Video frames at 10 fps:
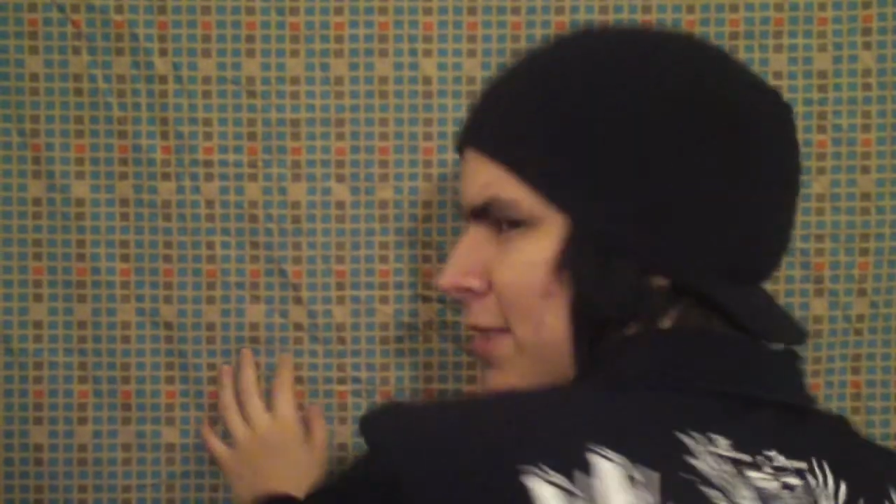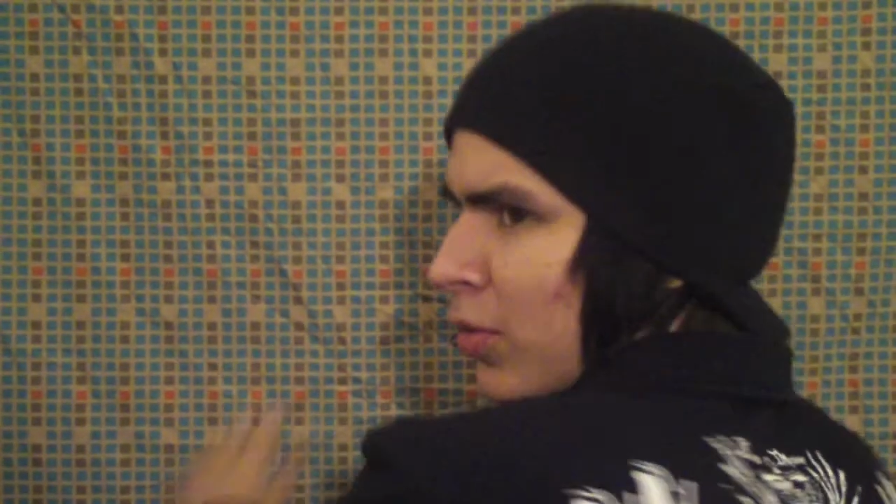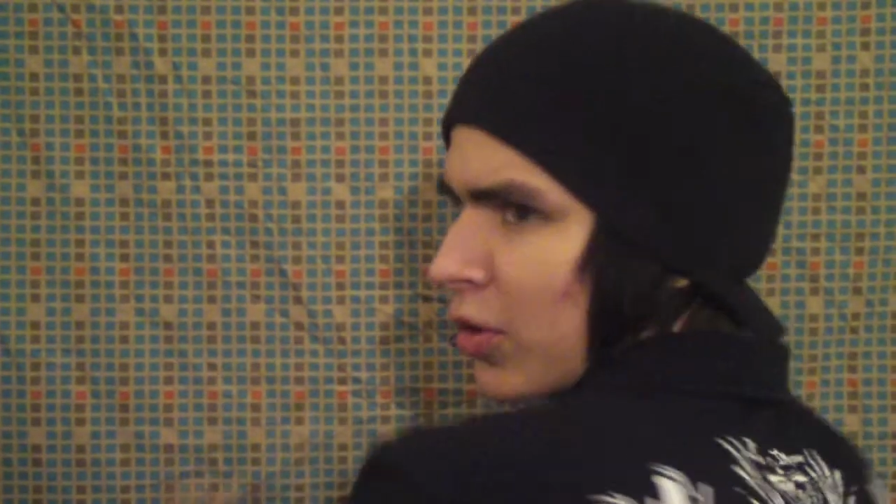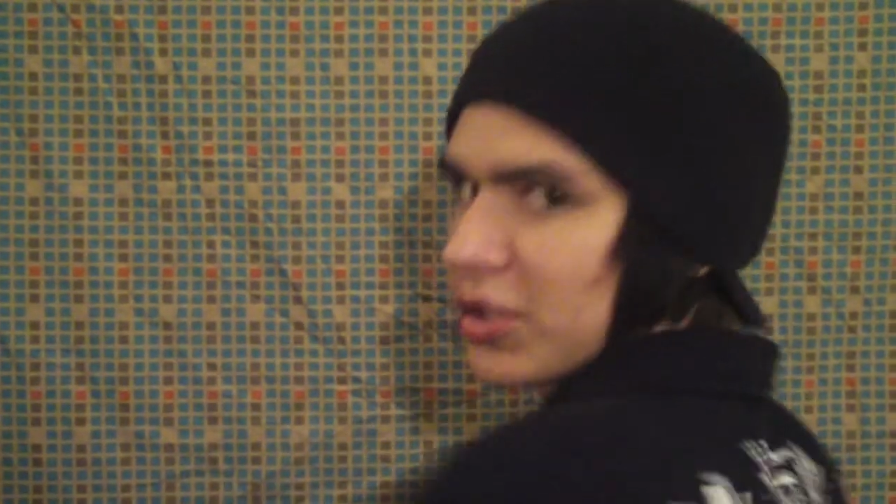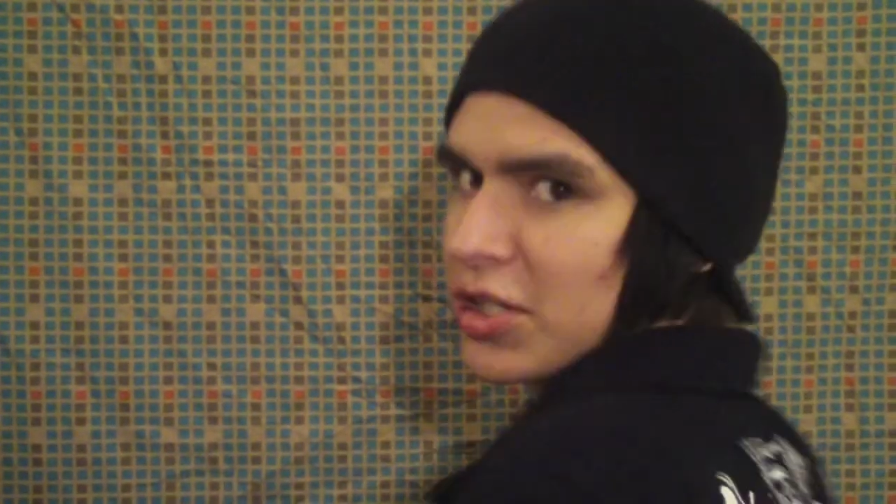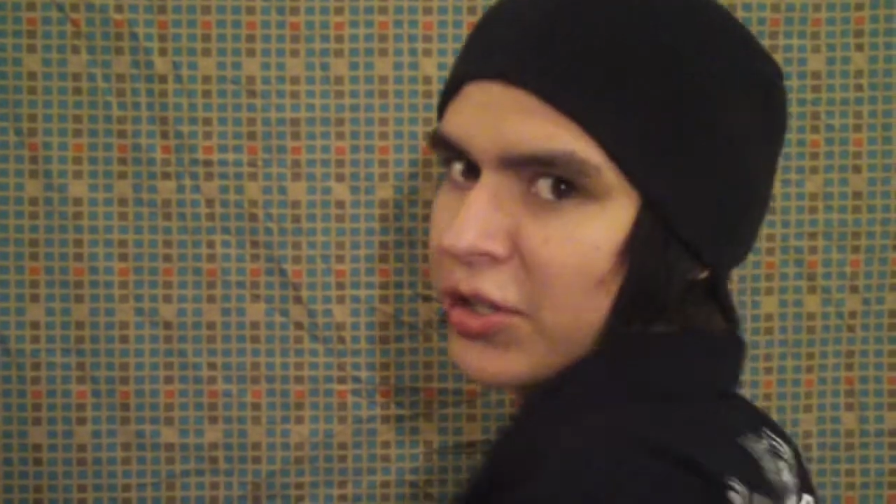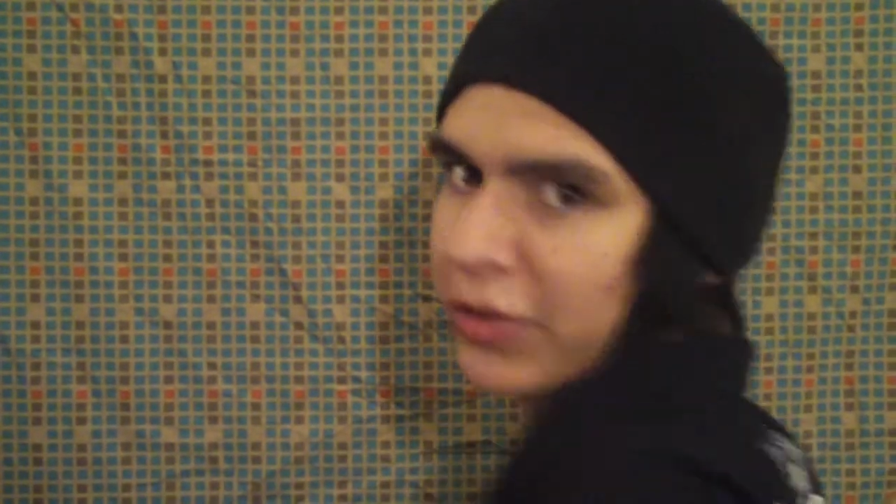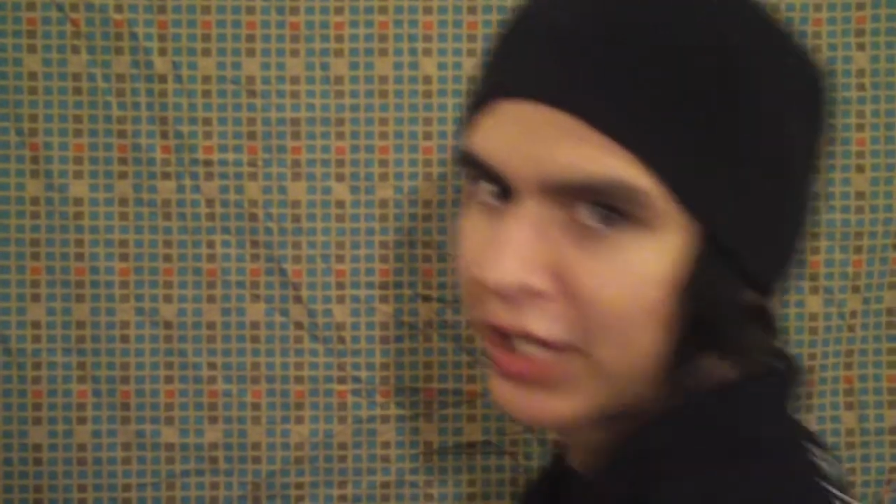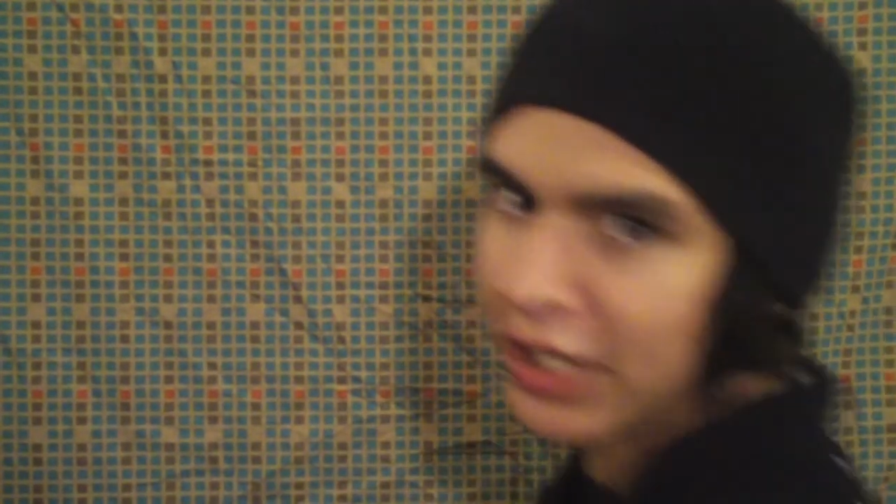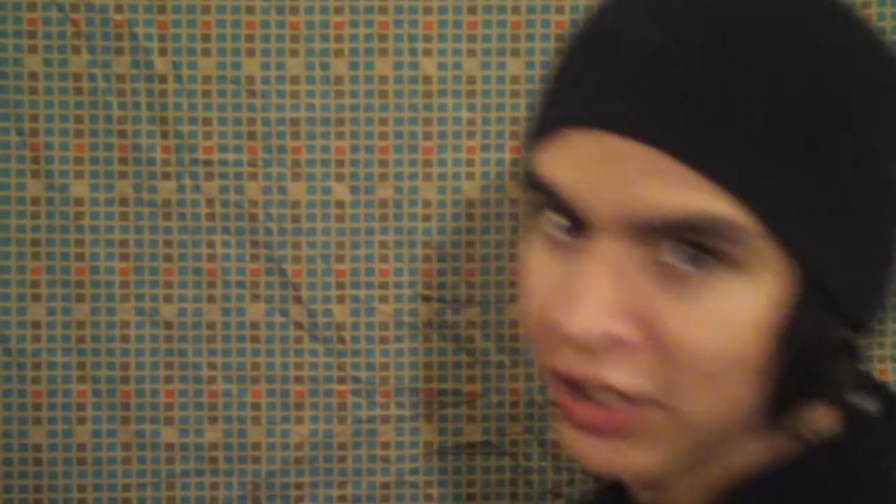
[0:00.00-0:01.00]
It's important to
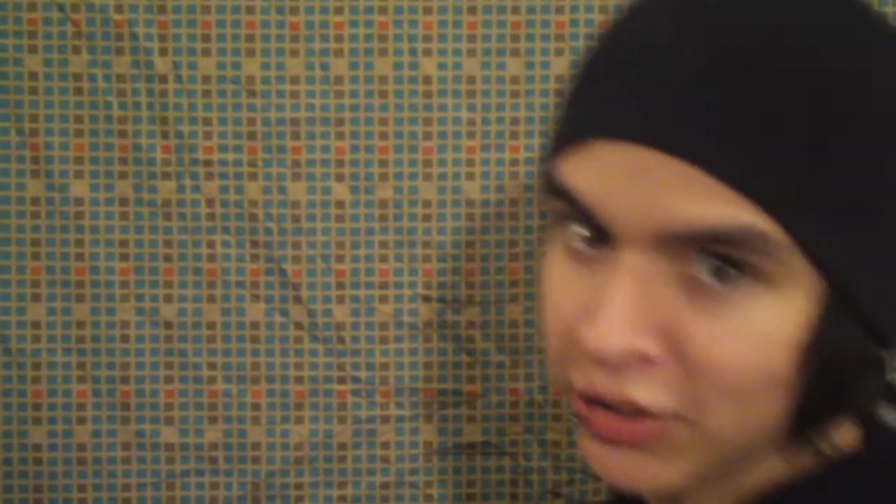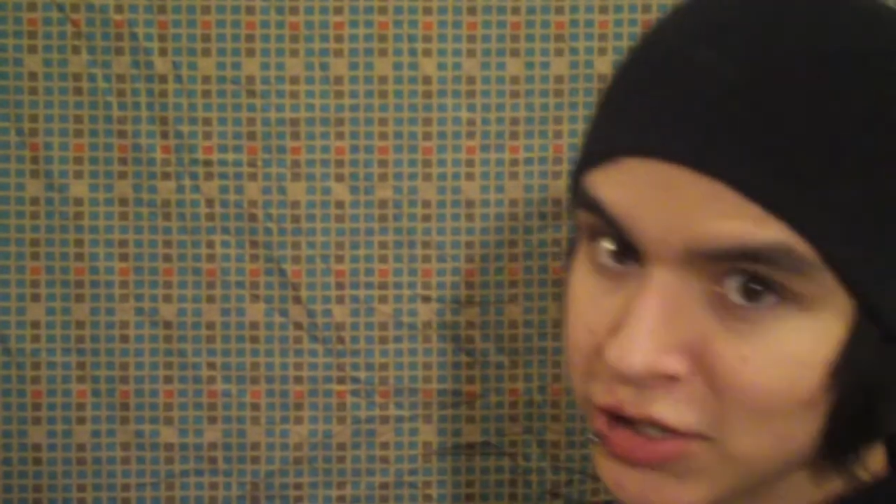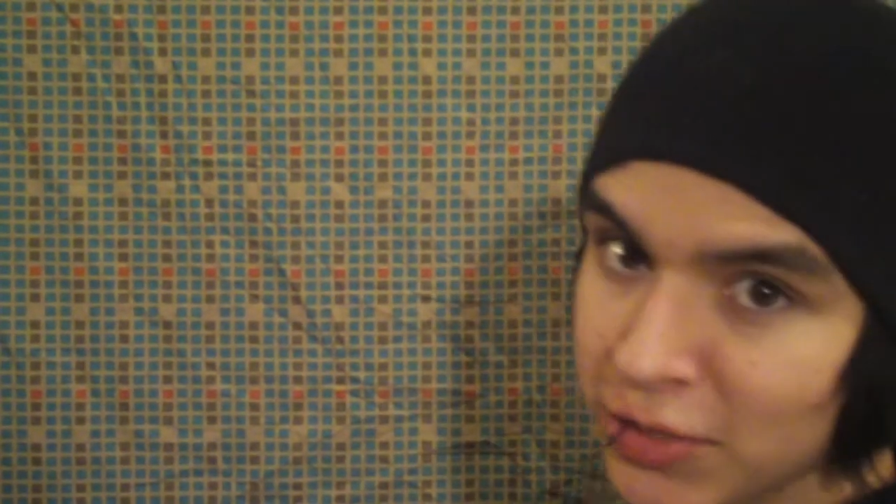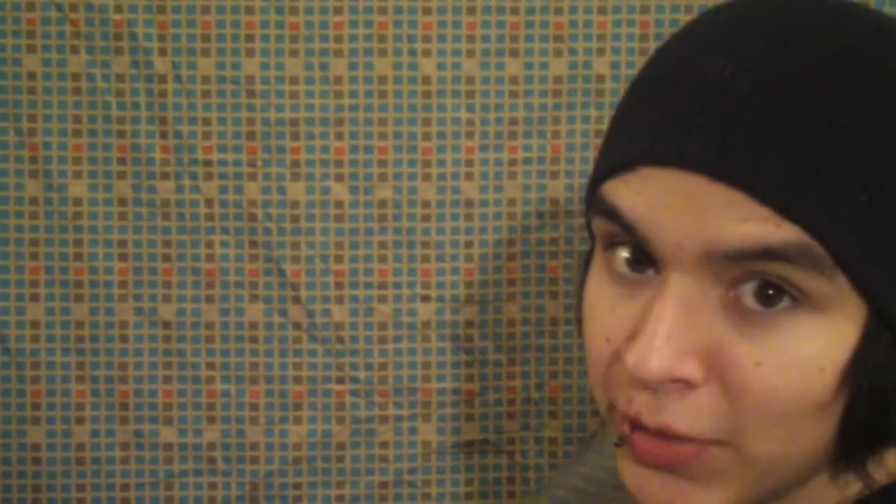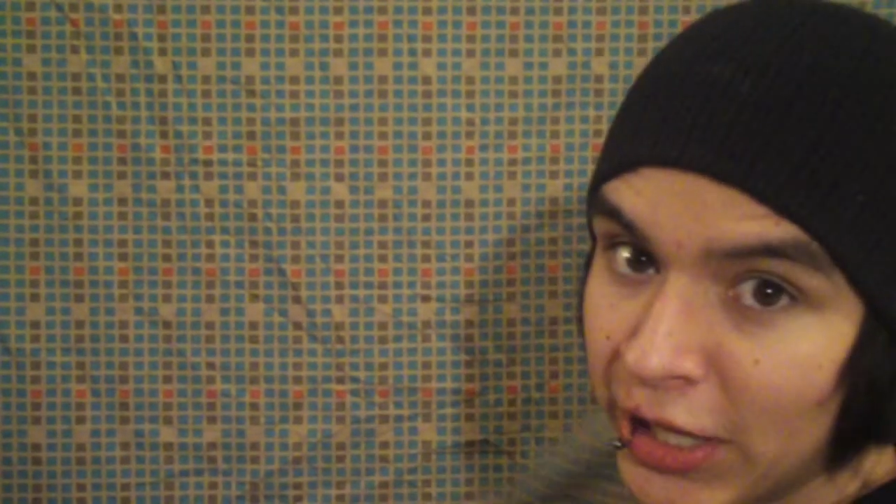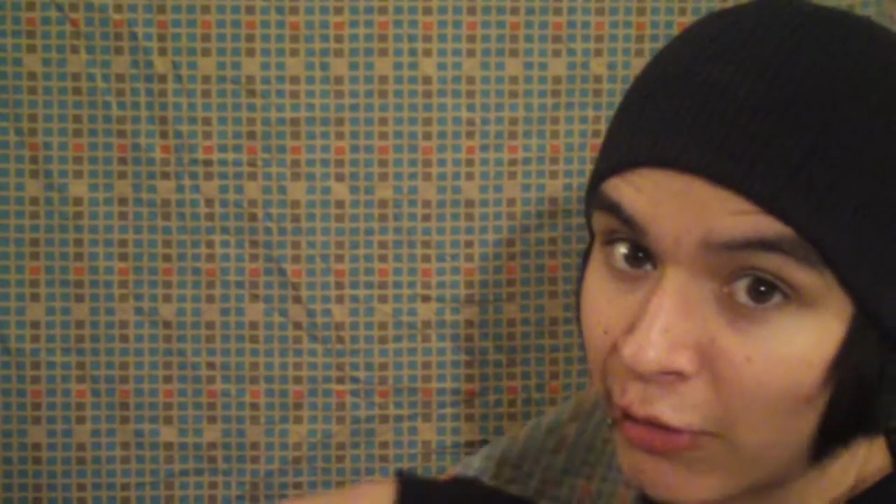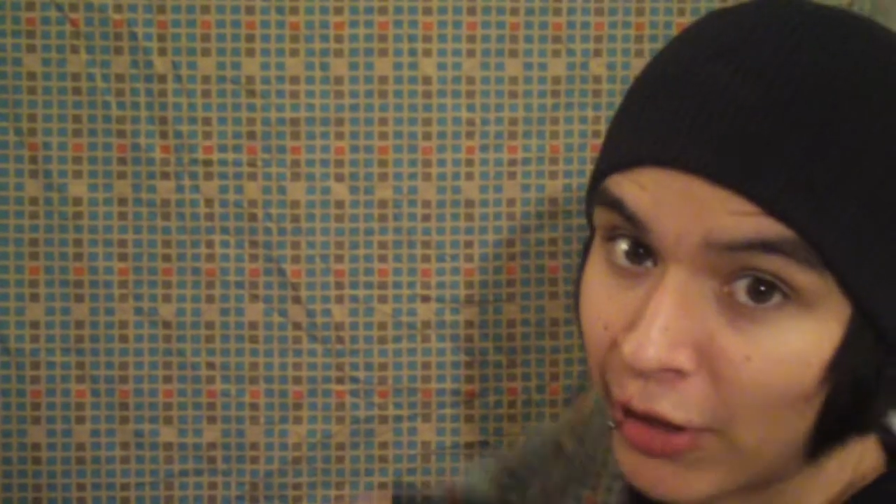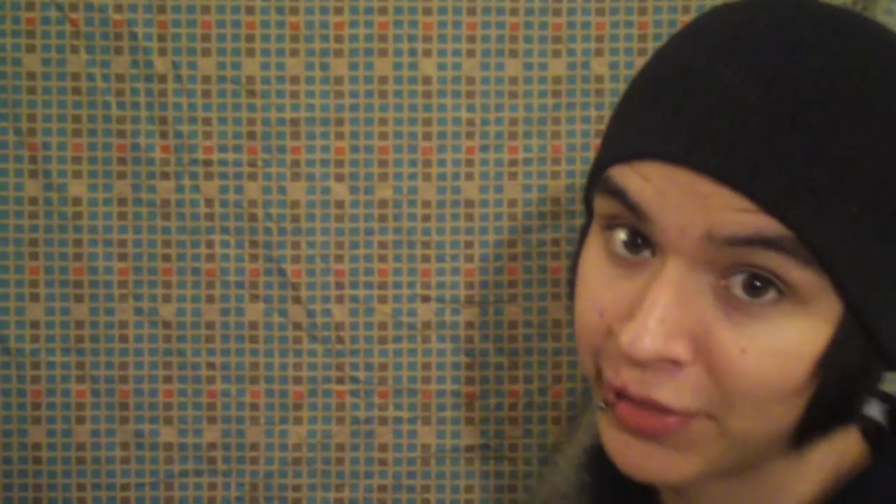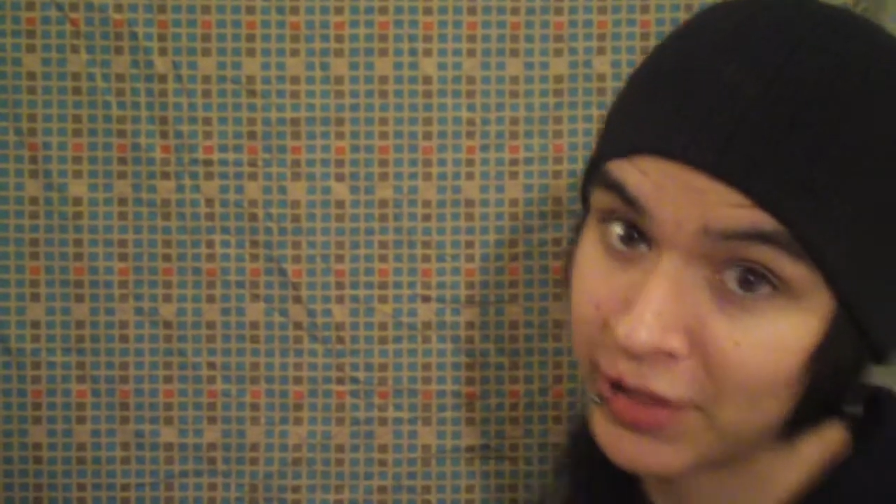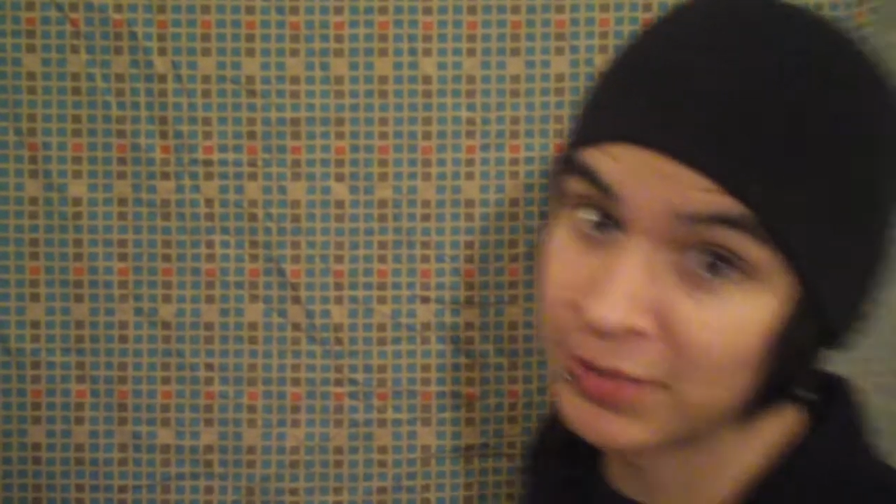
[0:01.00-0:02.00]
note that you can also play
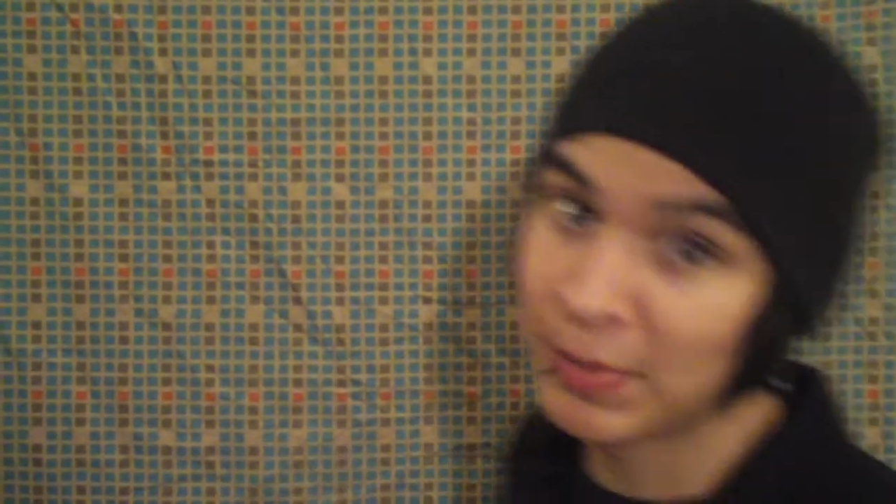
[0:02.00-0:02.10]
around the